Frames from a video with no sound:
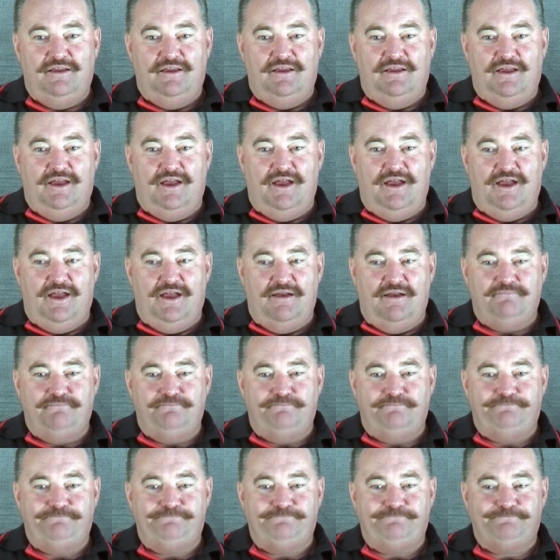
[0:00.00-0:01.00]

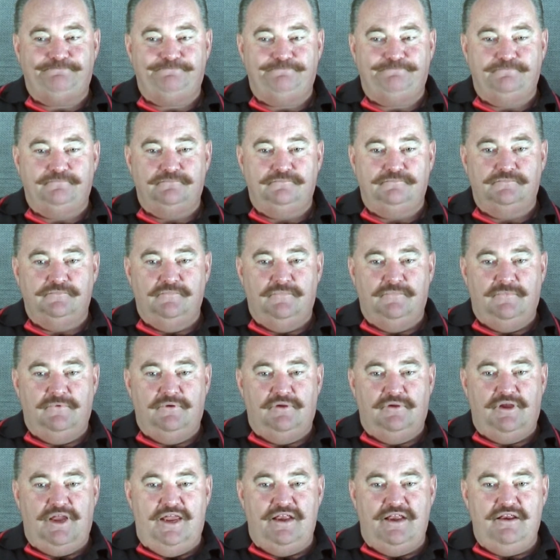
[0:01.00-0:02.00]

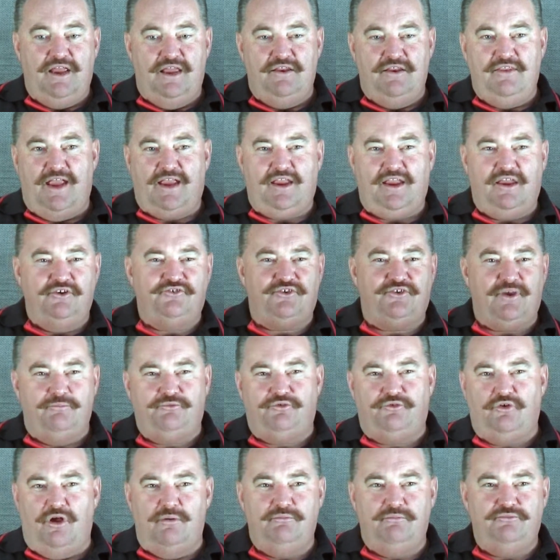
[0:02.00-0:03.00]
And that can
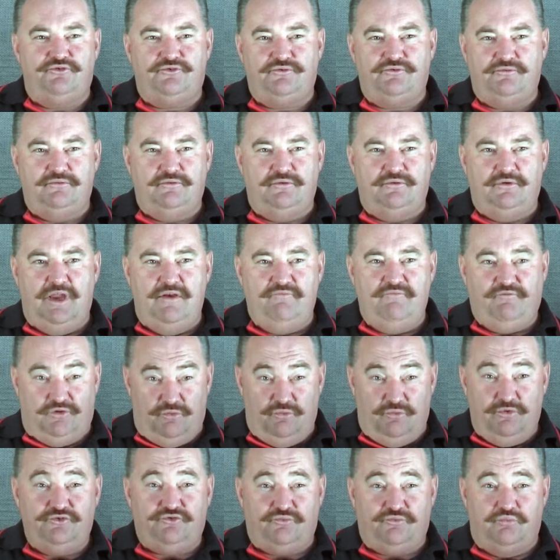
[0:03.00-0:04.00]
sometimes
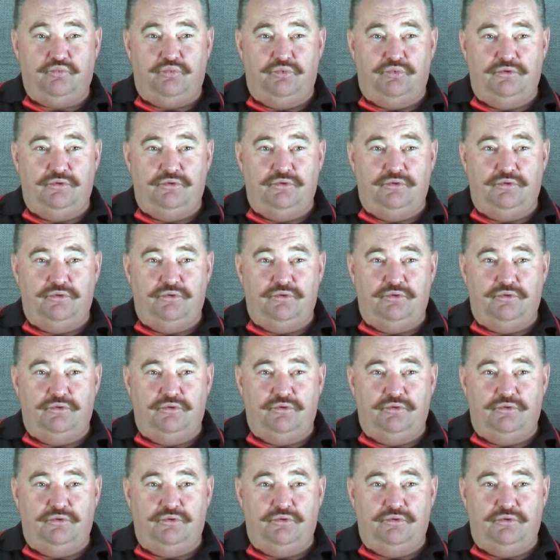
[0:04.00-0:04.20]
influence